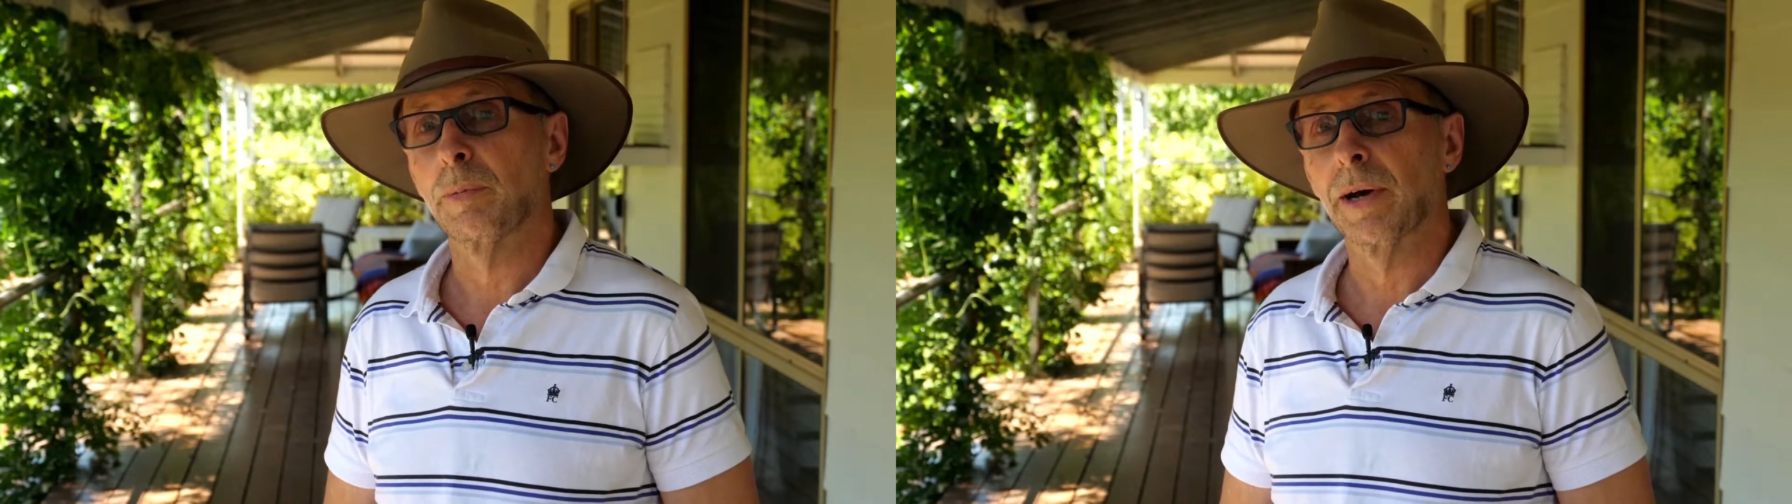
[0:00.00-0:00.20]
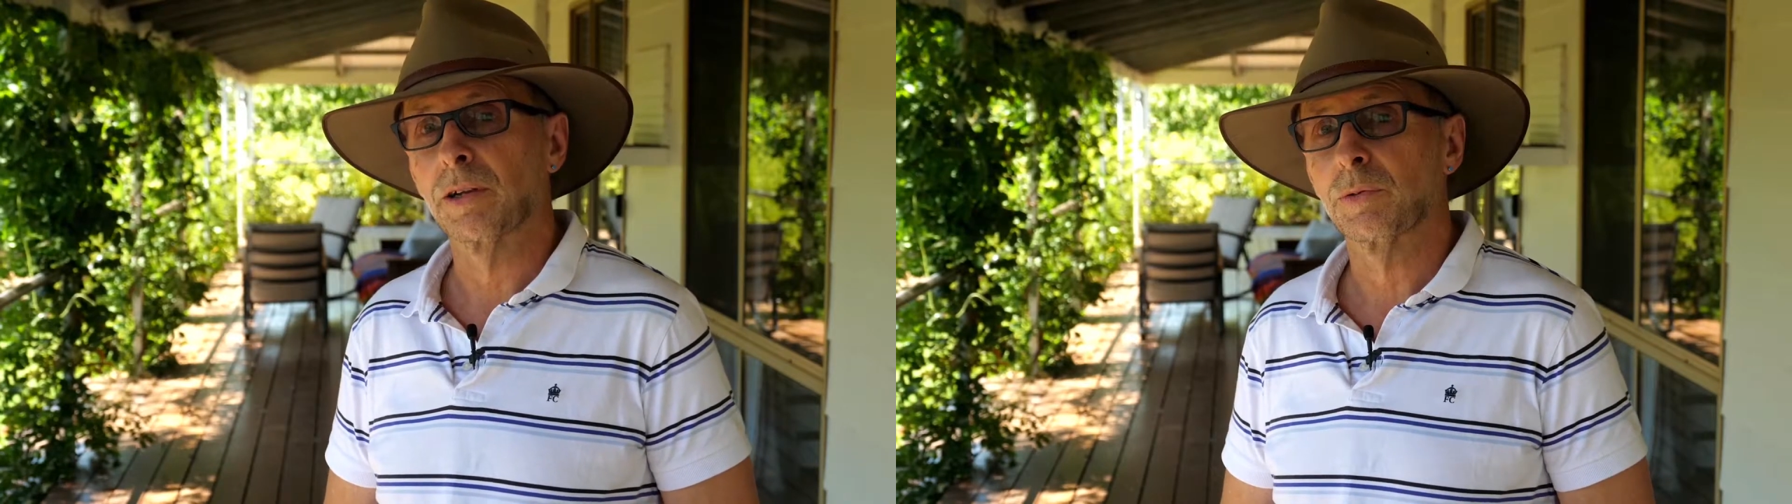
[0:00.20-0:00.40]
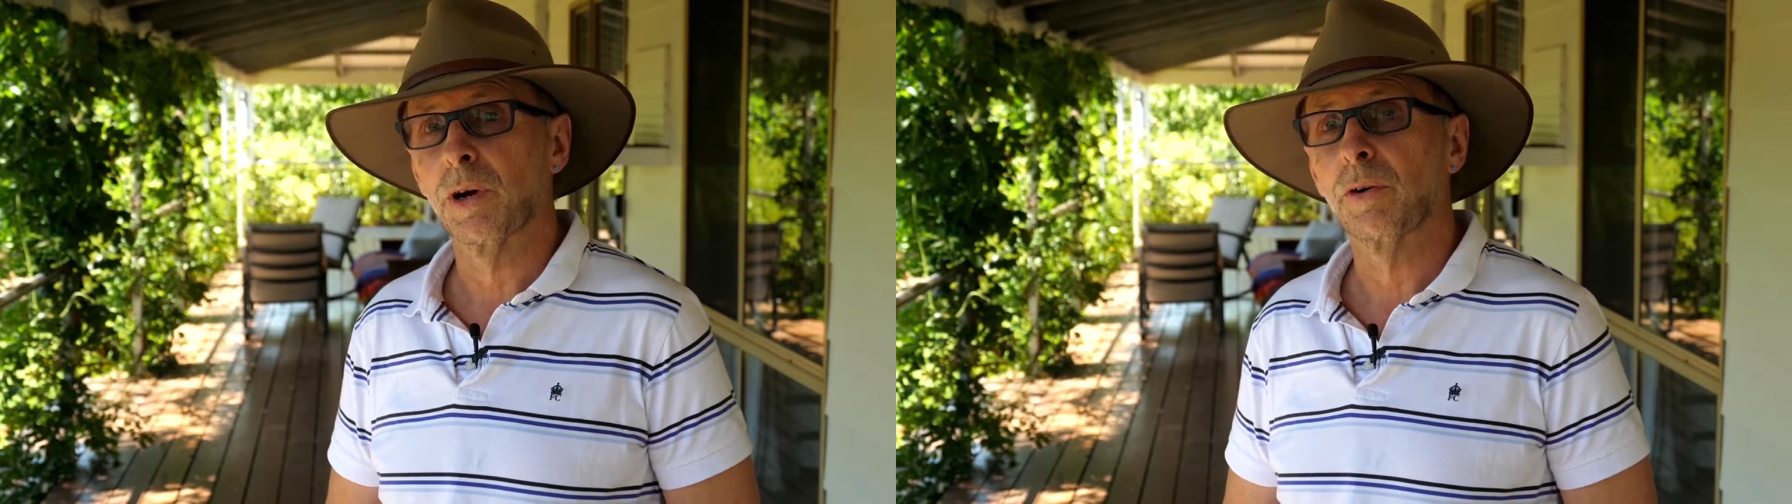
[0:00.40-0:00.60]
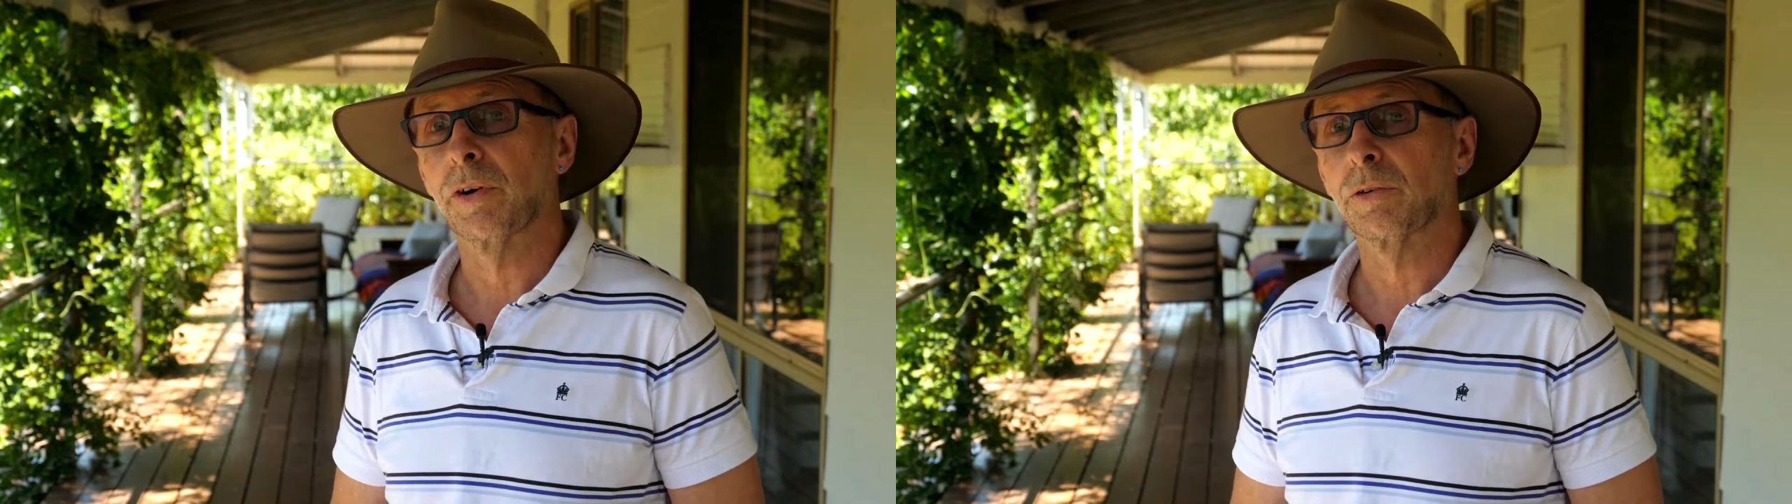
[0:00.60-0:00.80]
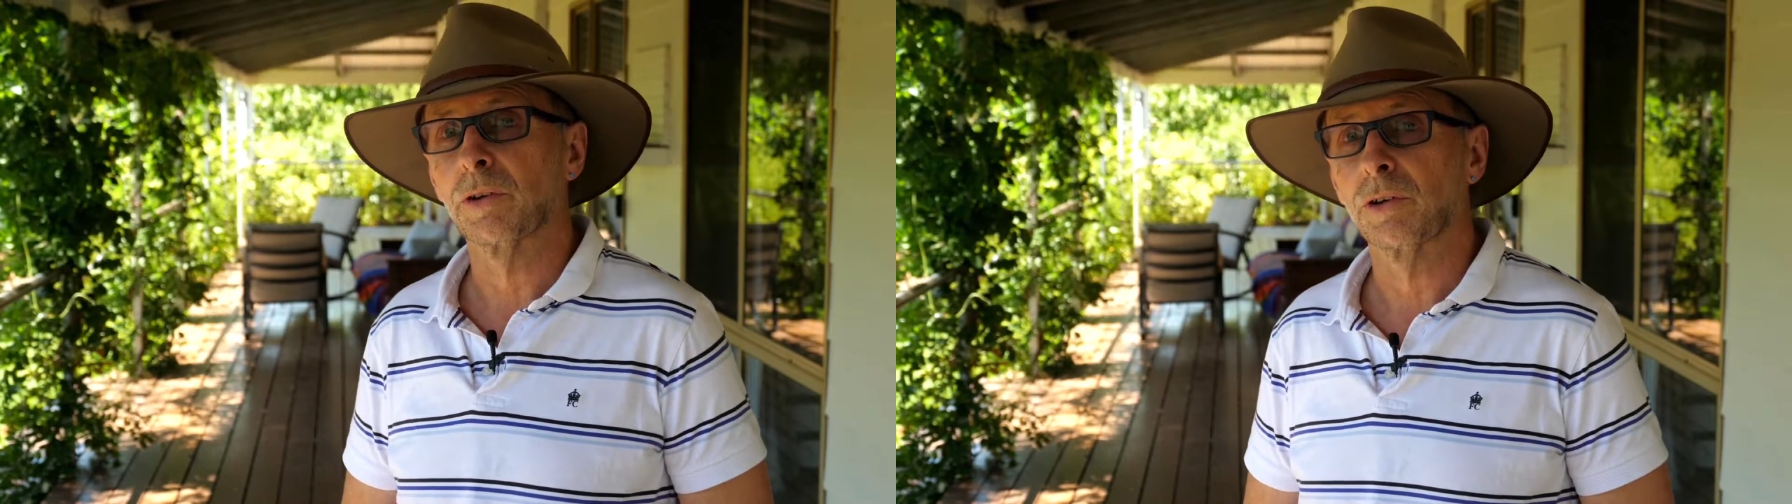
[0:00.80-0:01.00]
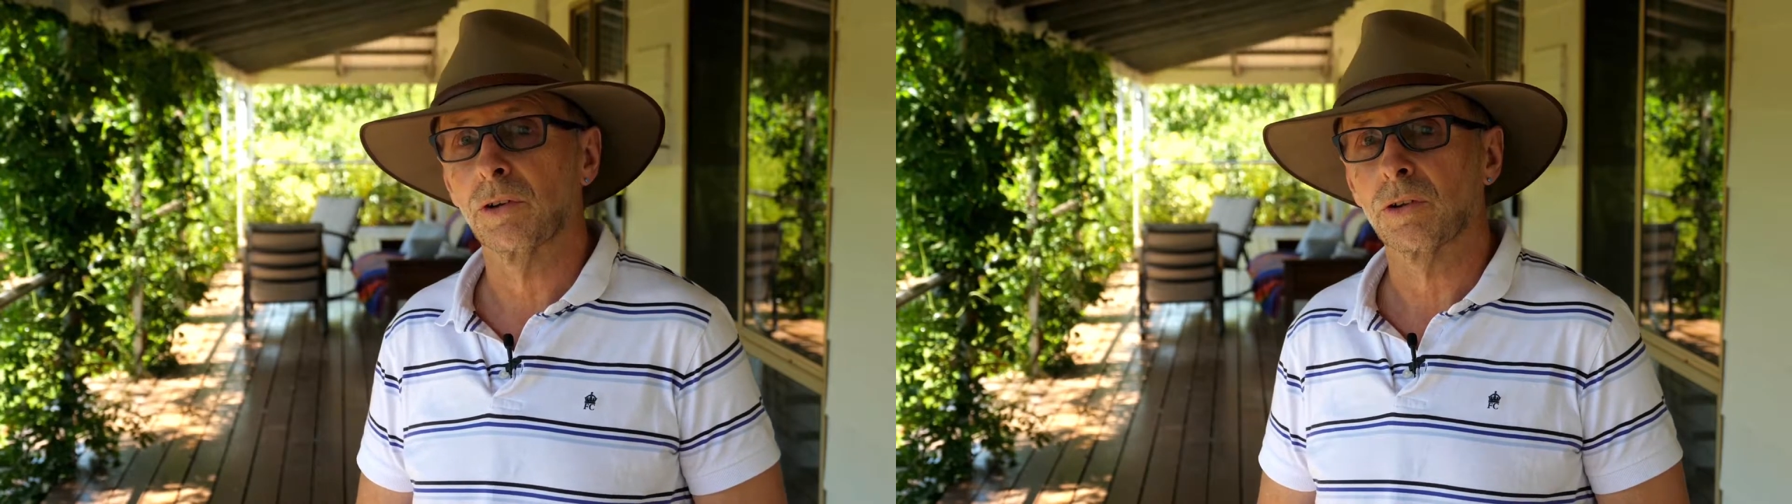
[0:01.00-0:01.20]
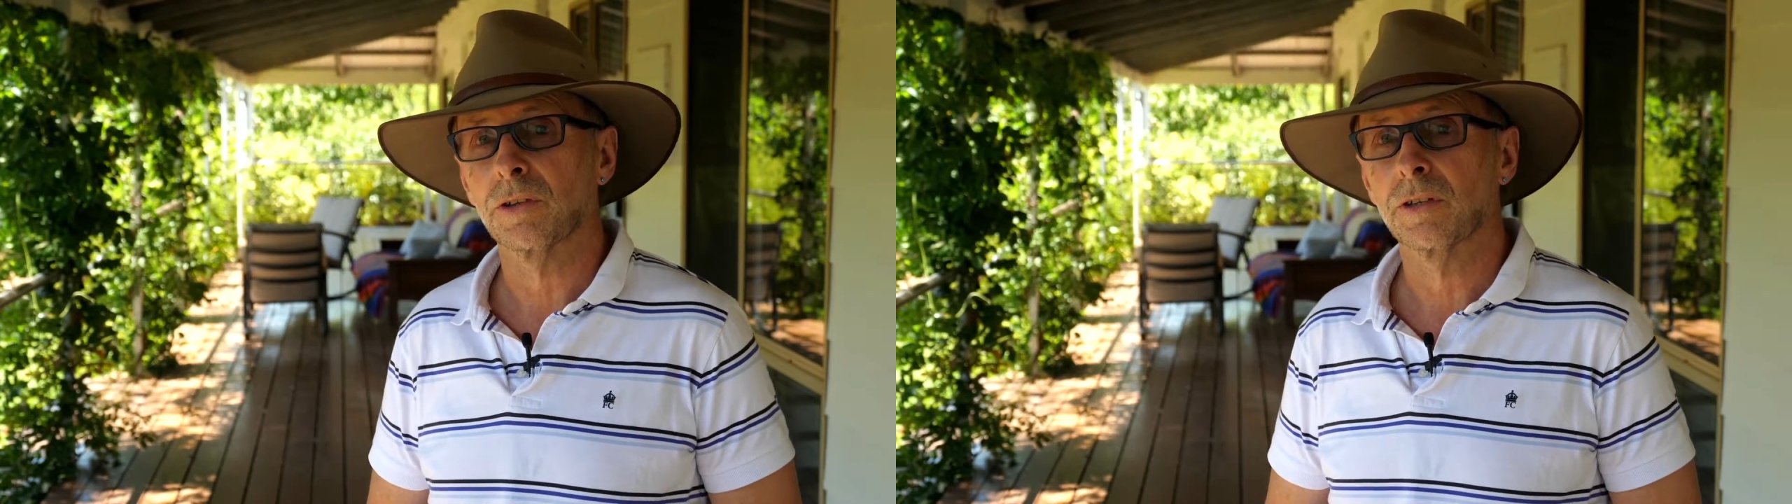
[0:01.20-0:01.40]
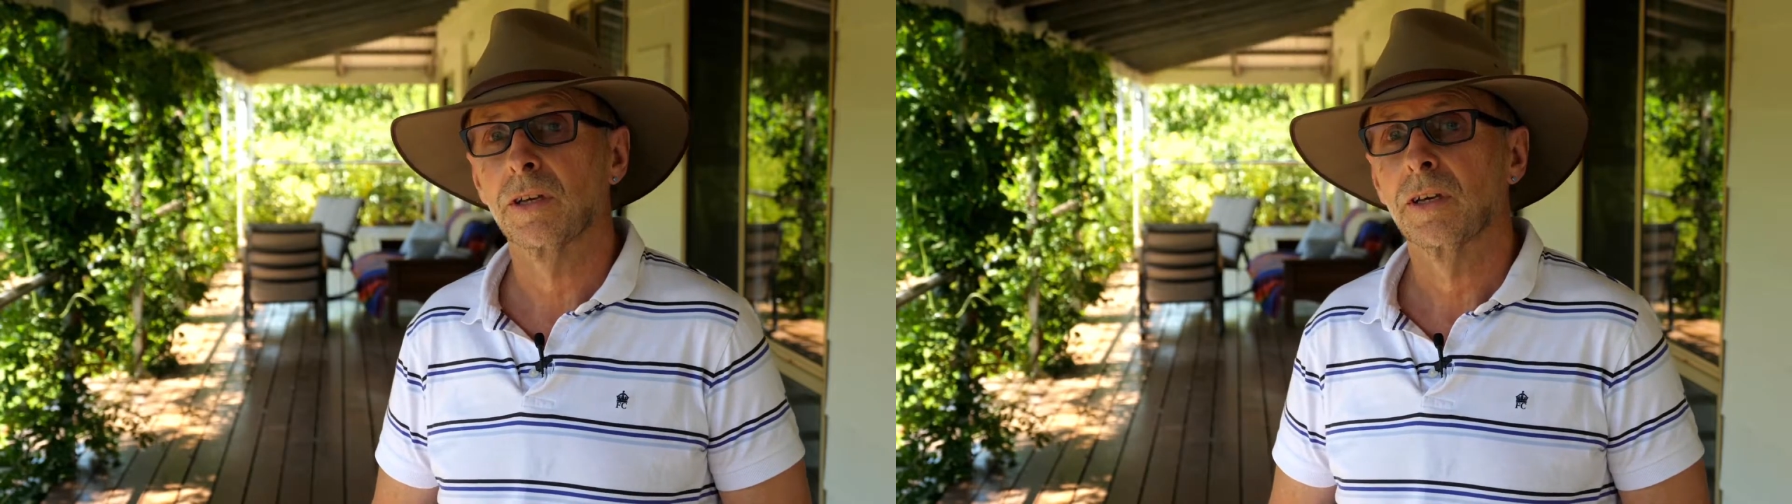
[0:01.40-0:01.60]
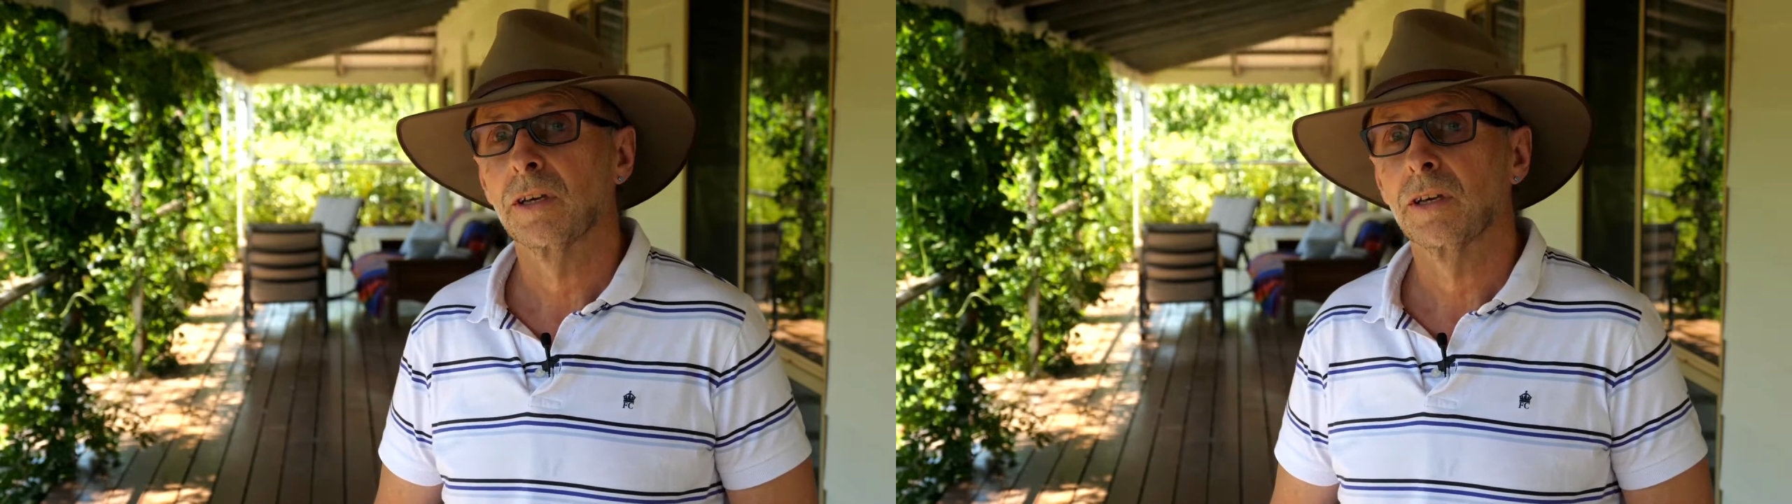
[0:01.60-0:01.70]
about $1,200